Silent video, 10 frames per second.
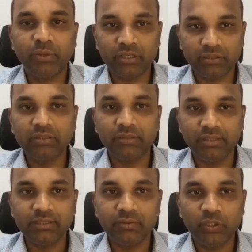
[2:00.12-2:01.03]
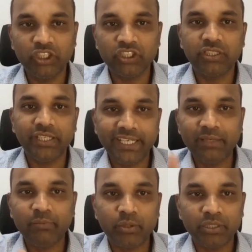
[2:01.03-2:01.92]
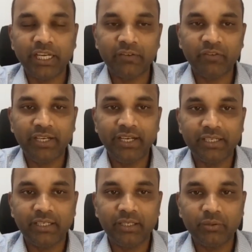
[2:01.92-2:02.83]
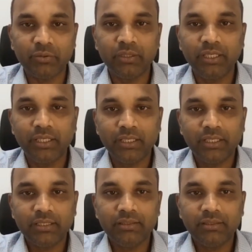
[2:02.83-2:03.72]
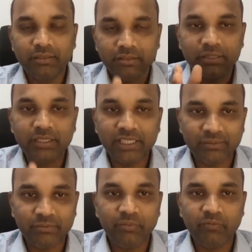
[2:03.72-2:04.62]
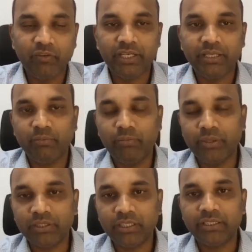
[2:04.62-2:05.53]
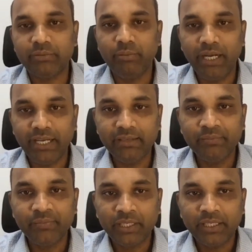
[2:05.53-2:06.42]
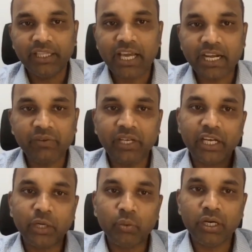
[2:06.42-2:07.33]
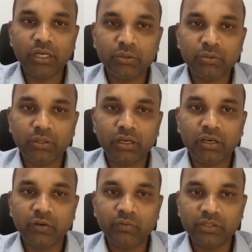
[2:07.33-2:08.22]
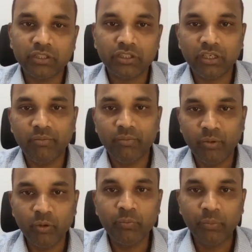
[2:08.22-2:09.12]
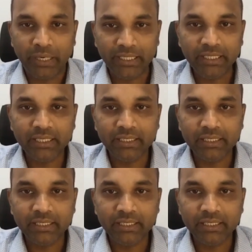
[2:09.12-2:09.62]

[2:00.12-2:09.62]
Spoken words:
processes, which is the input that we get into the system when the person is building, that we convert to a conversational blueprint